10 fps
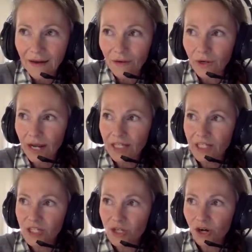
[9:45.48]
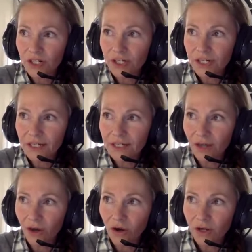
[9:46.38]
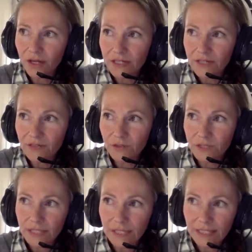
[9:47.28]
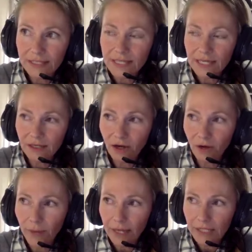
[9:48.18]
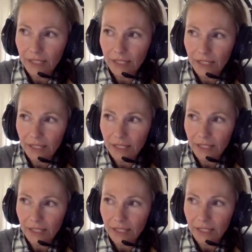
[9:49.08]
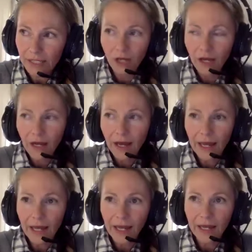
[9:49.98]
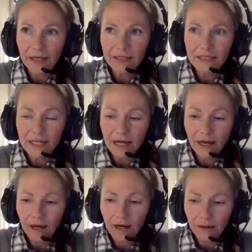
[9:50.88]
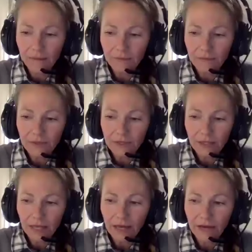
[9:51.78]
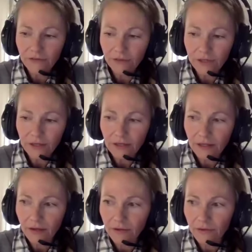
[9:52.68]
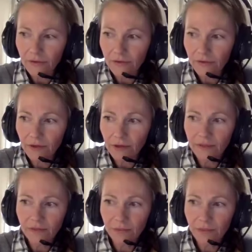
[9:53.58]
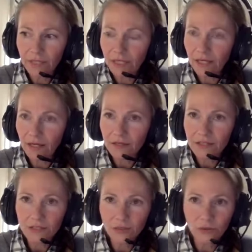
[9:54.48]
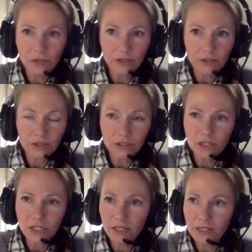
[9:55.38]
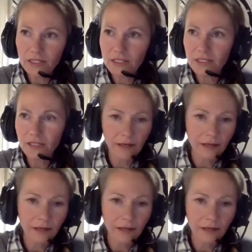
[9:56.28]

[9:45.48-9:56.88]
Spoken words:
when I started in August, of course, the kids had gone back to school, and every at the beginning of the school year, there's just